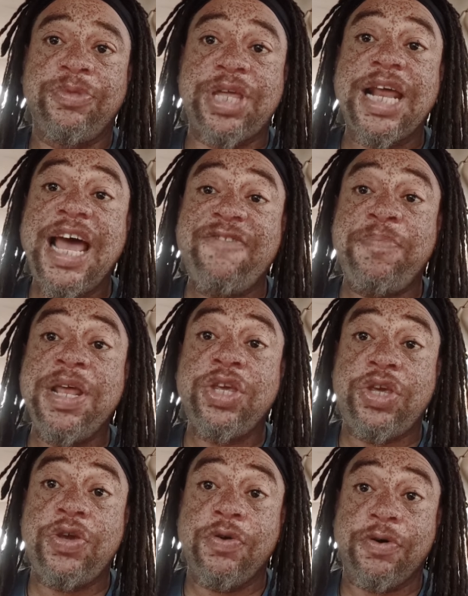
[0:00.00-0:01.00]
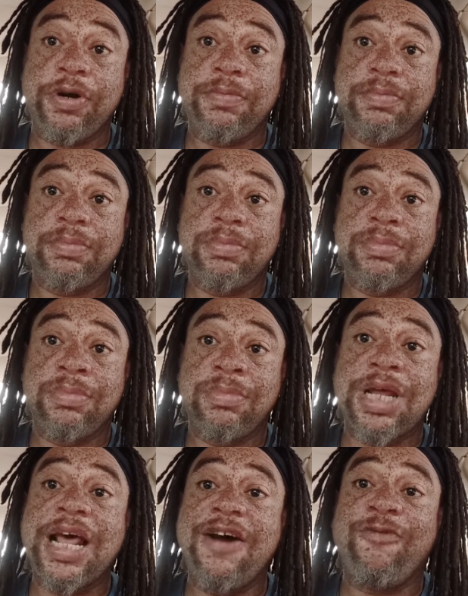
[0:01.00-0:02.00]
that have been cured,
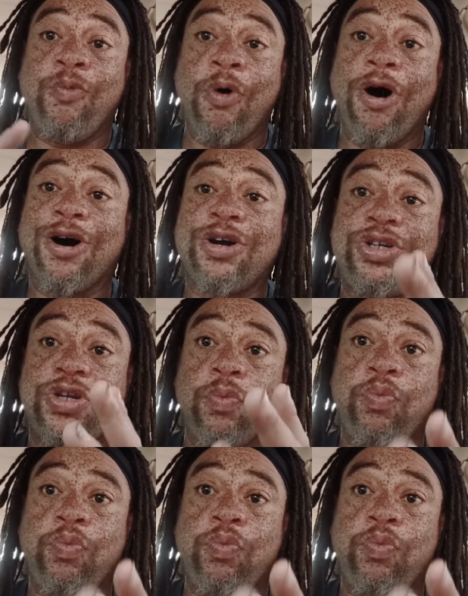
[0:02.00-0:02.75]
that have walked